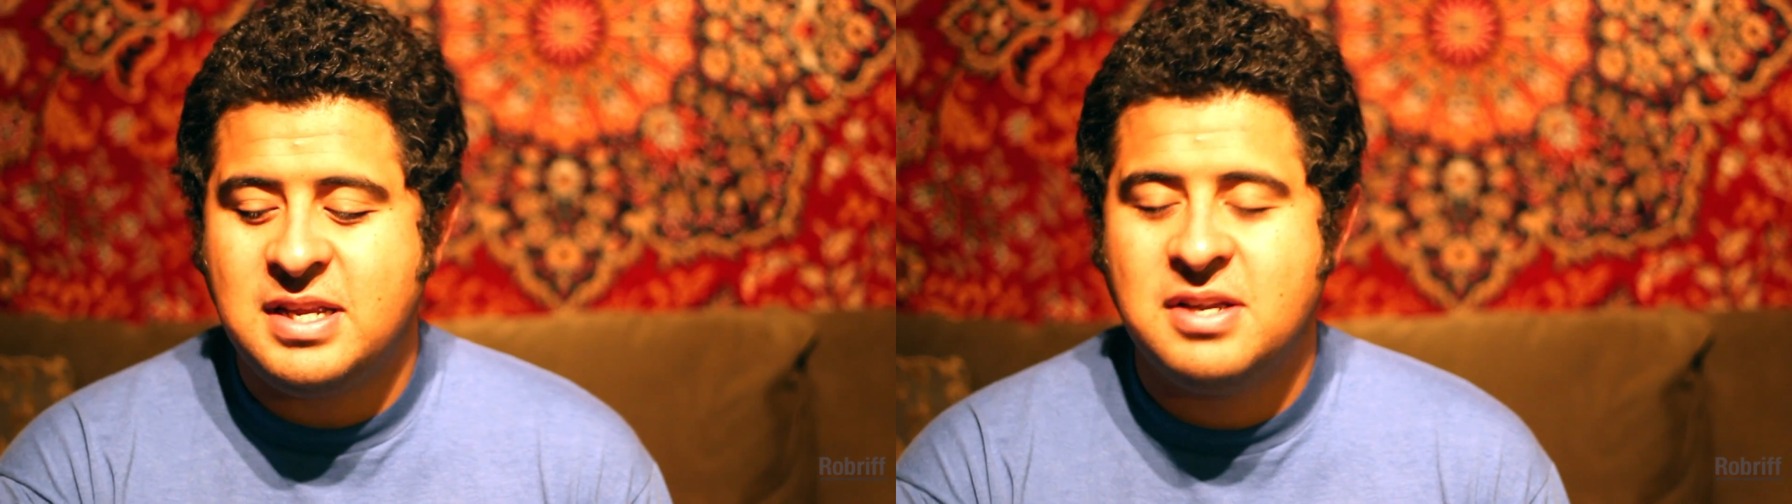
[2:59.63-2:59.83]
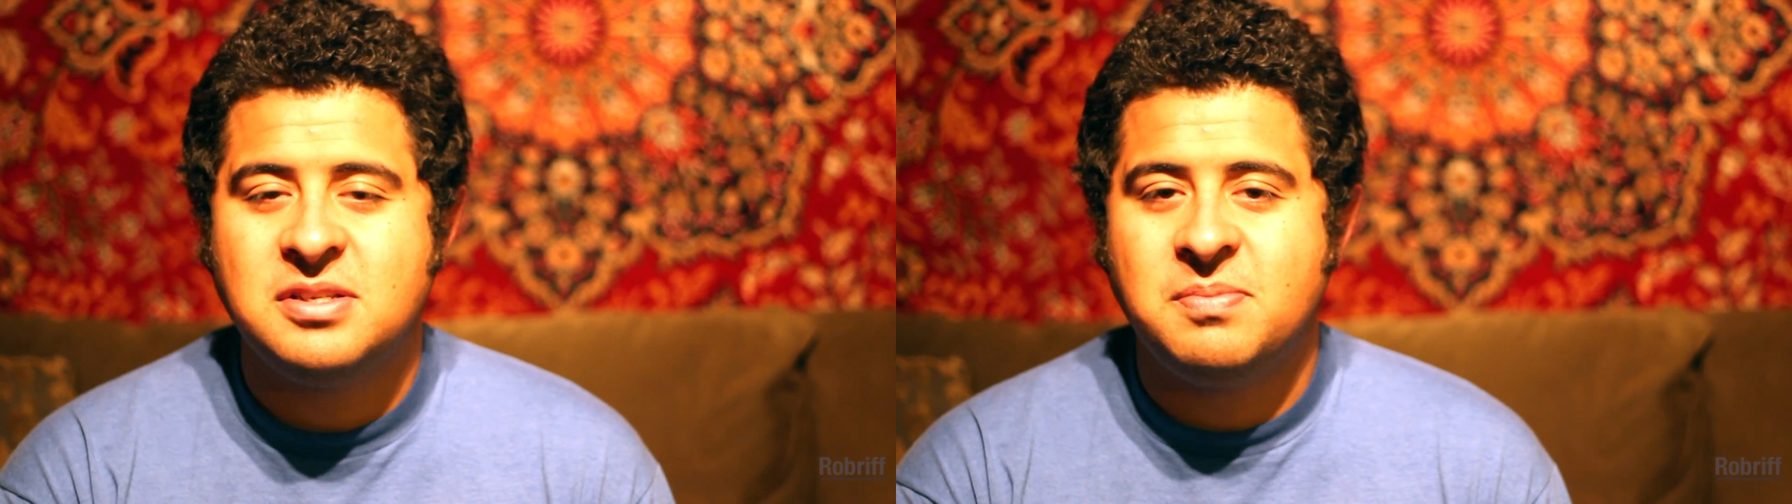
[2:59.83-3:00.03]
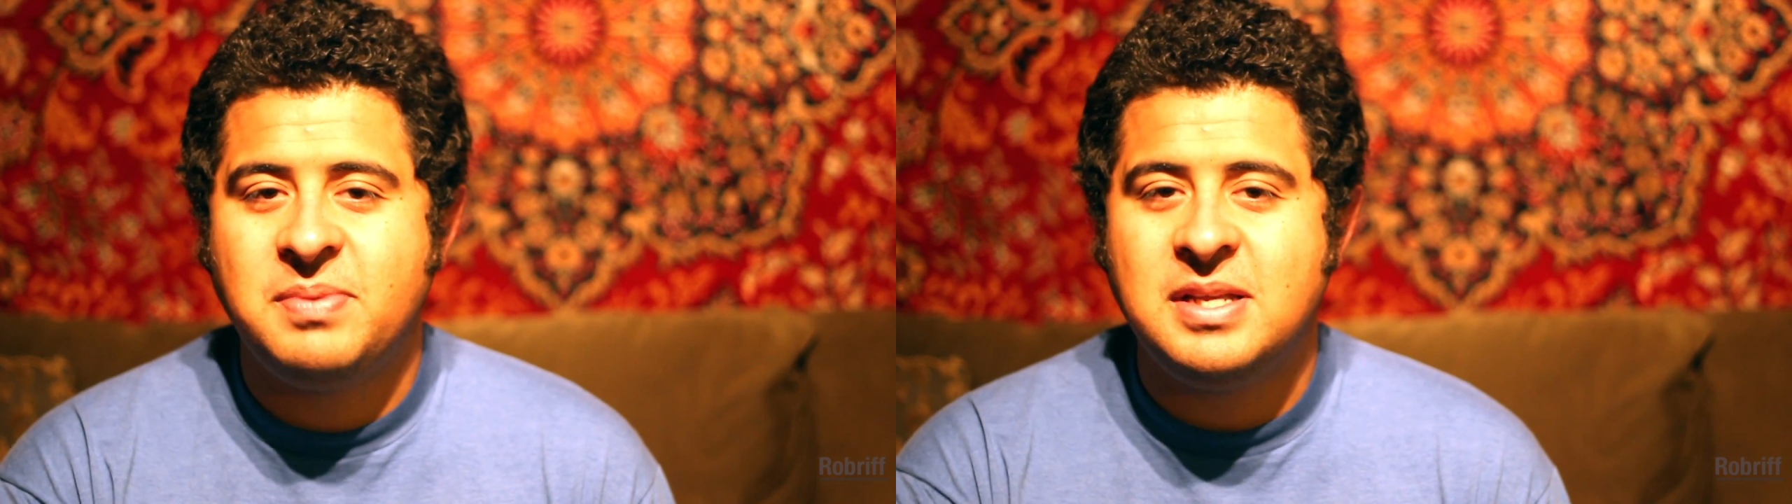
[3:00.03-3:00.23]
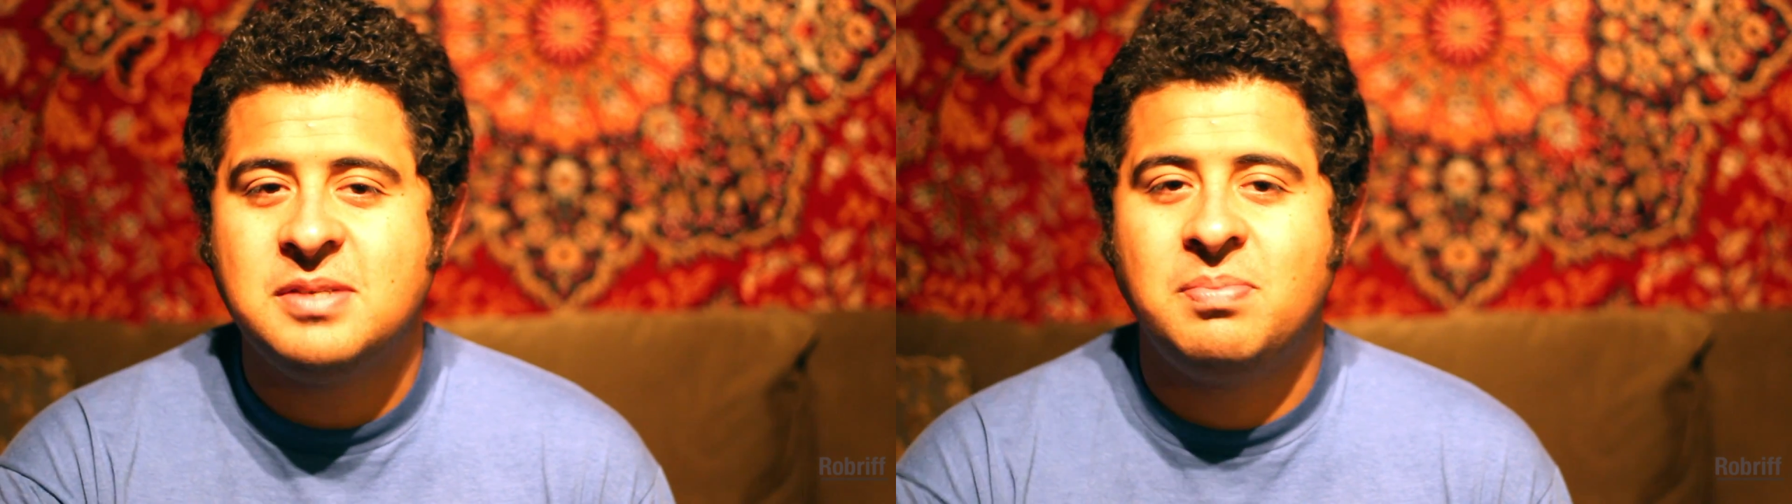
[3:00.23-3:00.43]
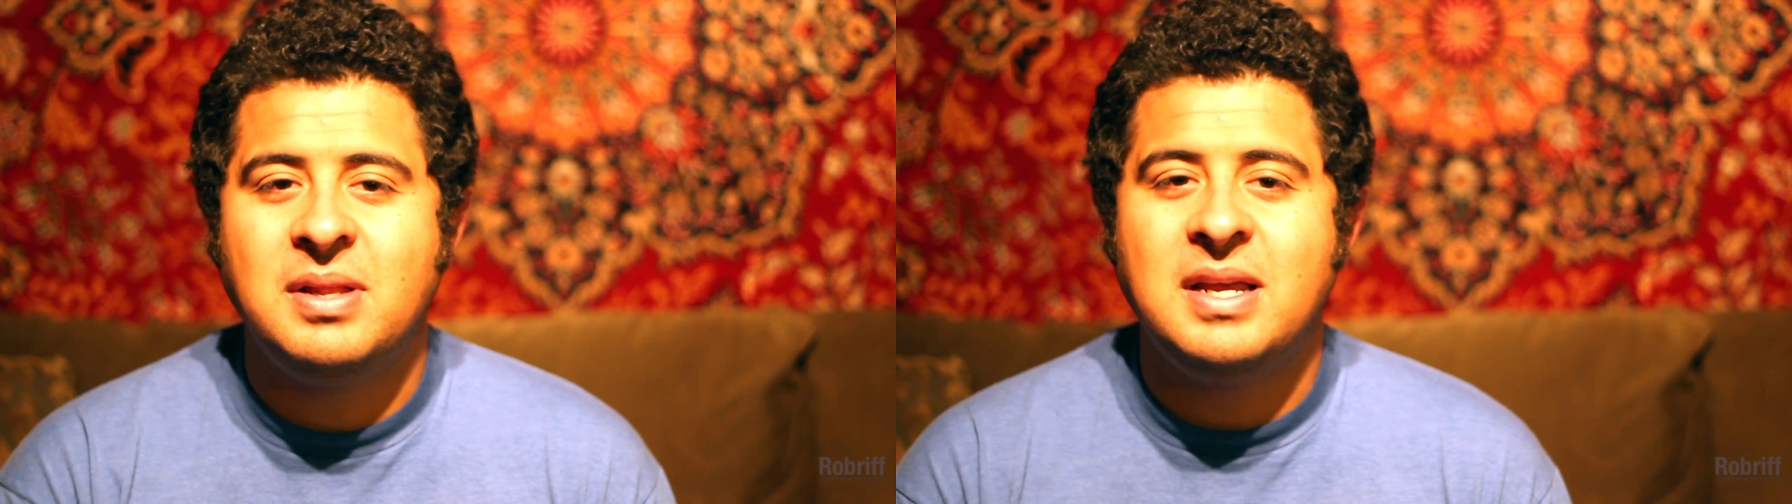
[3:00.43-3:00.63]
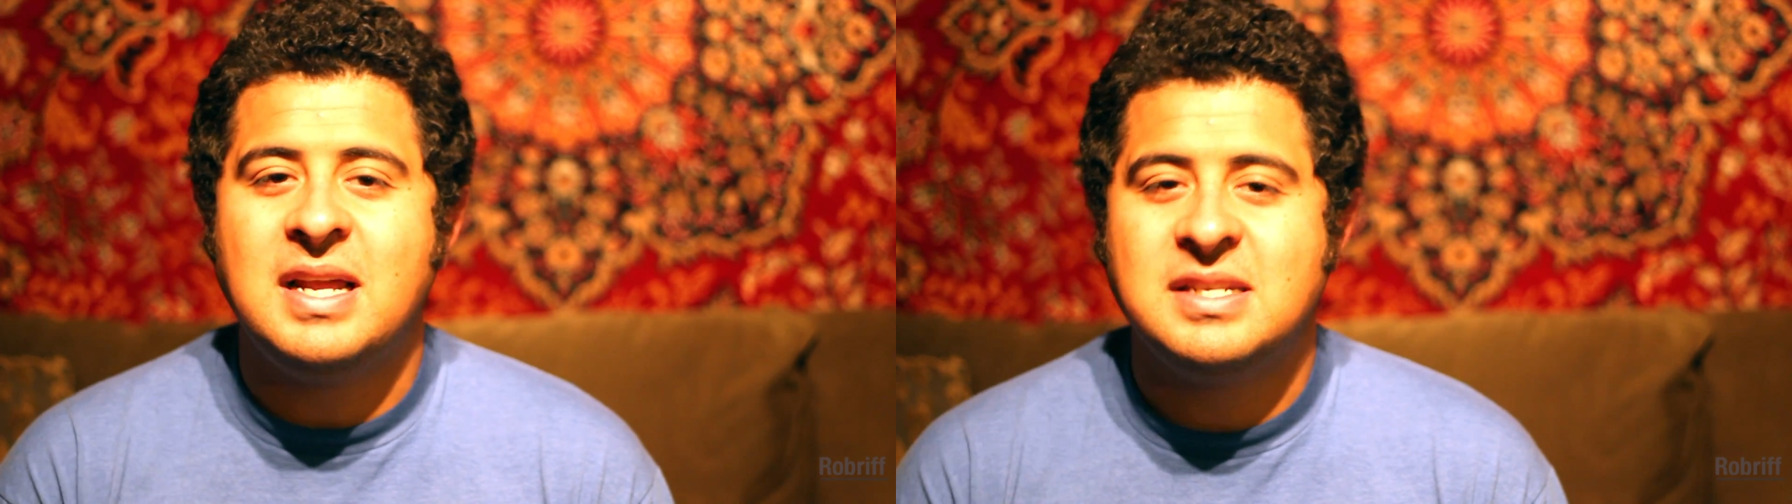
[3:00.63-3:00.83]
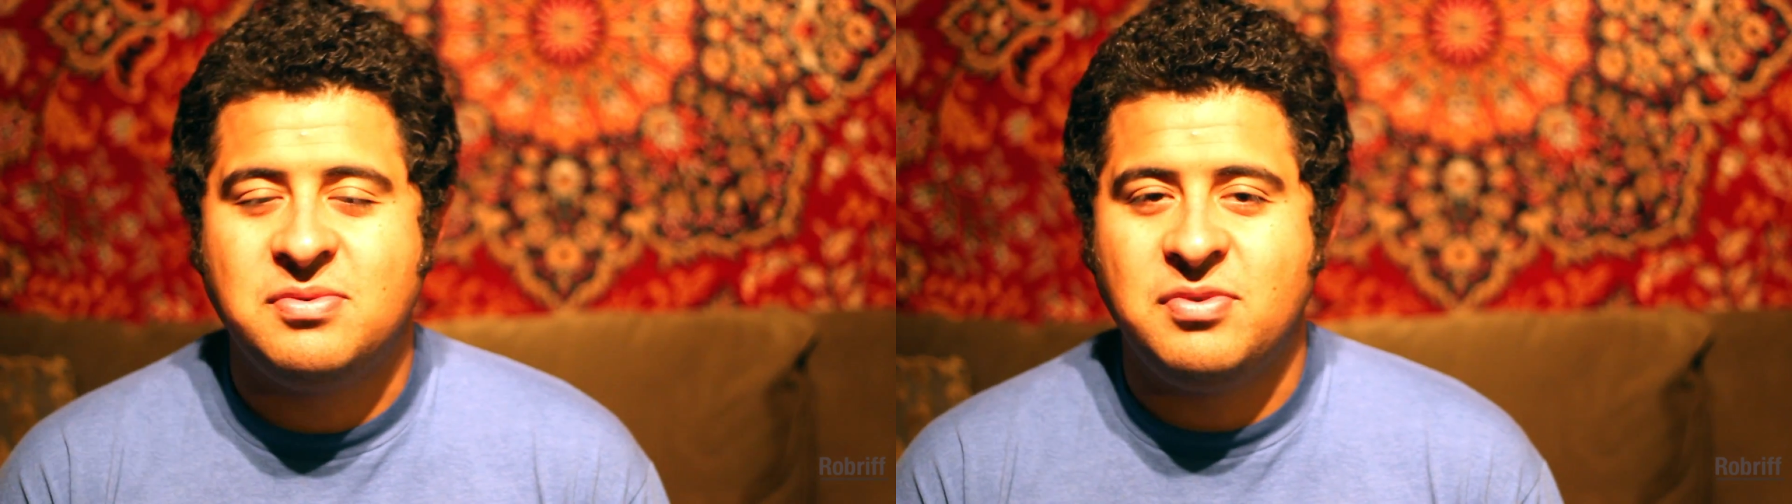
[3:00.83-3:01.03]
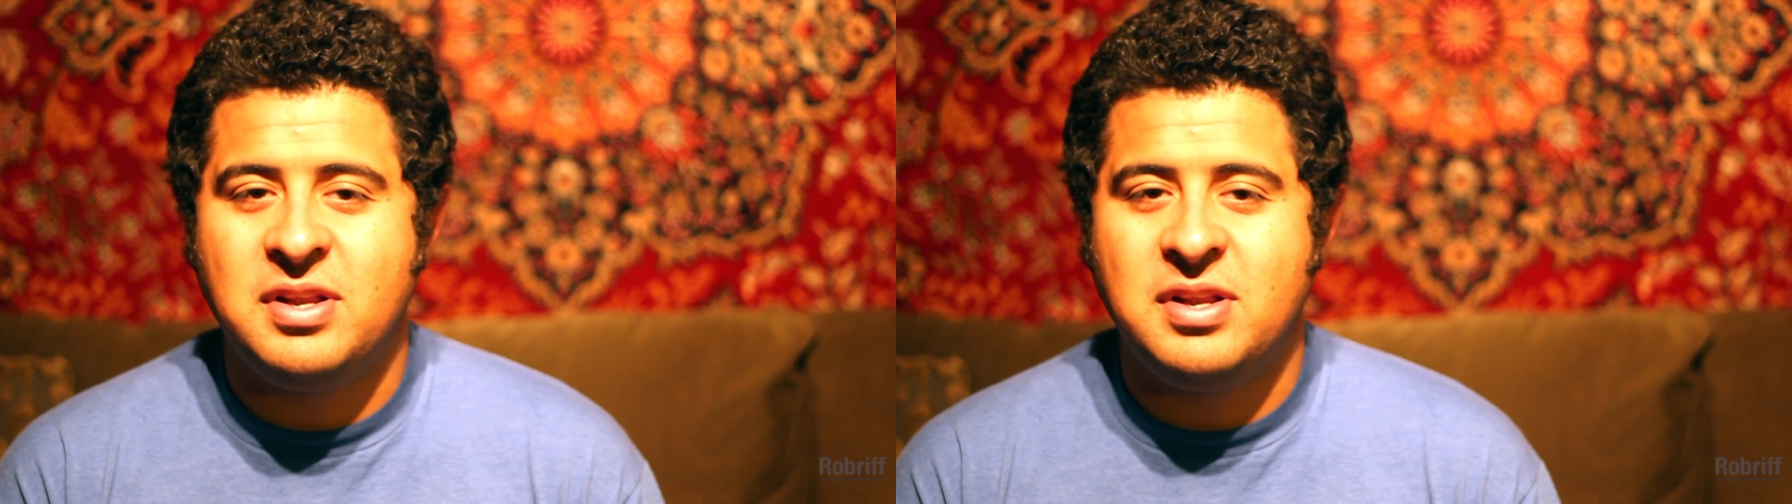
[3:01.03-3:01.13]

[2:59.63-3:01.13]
here's the piece, play it as it's